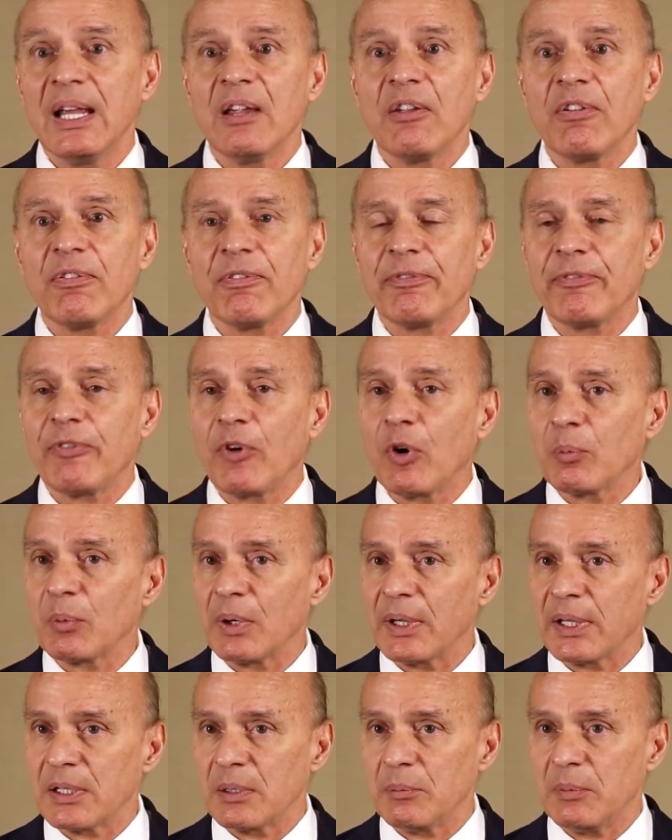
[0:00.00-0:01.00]
is
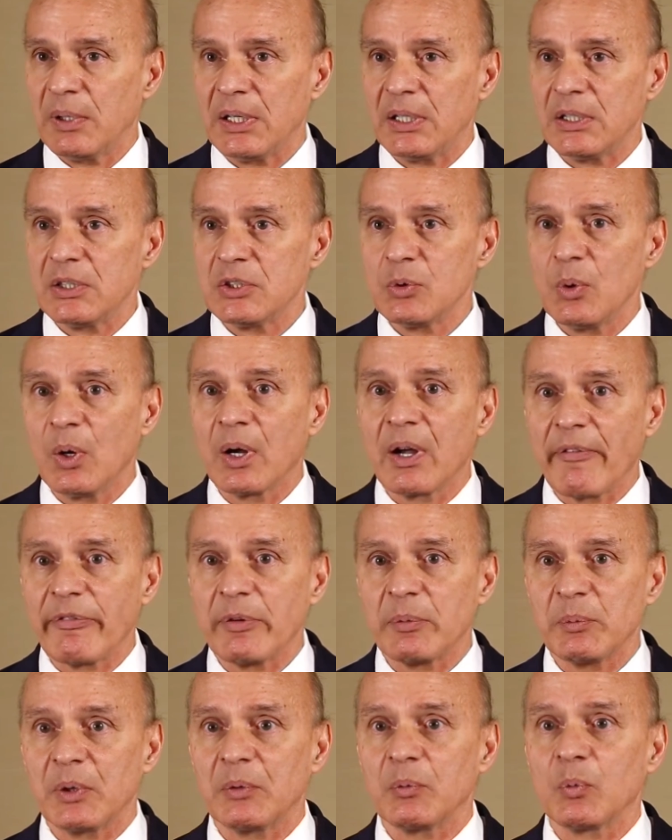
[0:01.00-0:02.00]
firmly committed to a
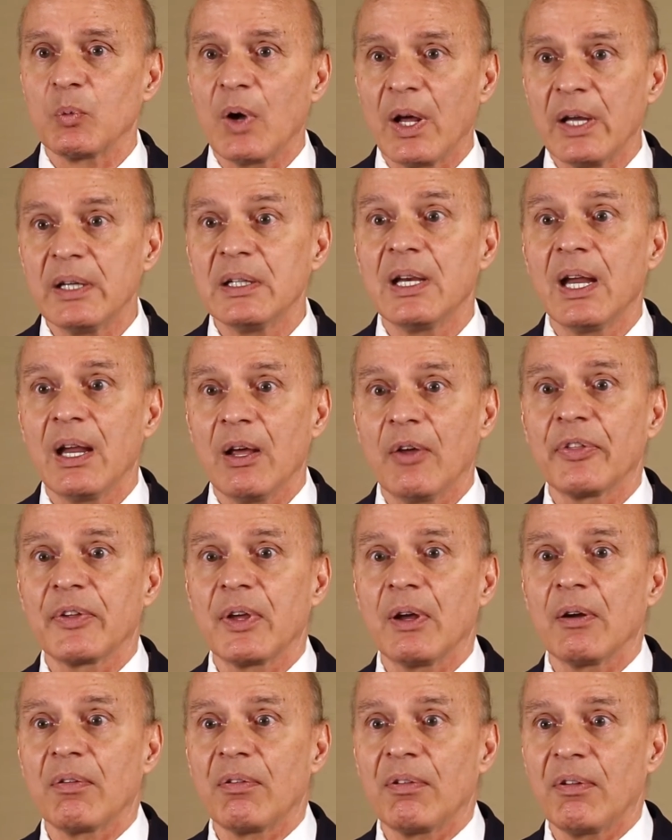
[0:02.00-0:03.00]
government-run
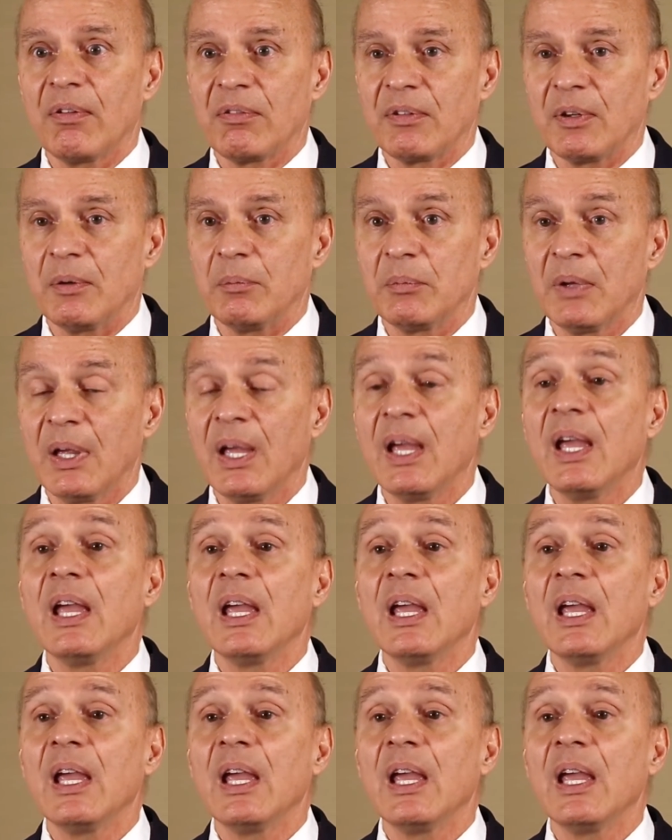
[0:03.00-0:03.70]
healthcare system